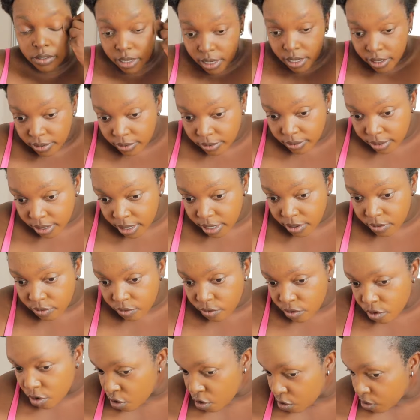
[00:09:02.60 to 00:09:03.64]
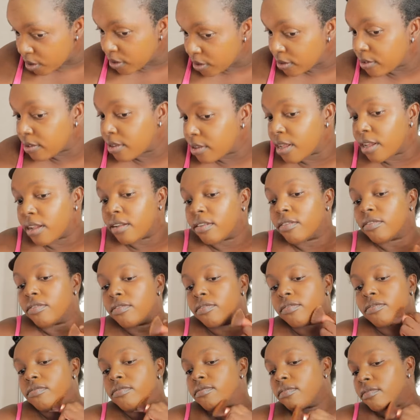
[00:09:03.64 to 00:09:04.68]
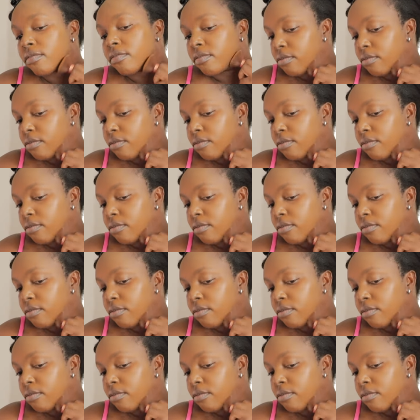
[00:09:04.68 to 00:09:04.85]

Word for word: you can see for yourself.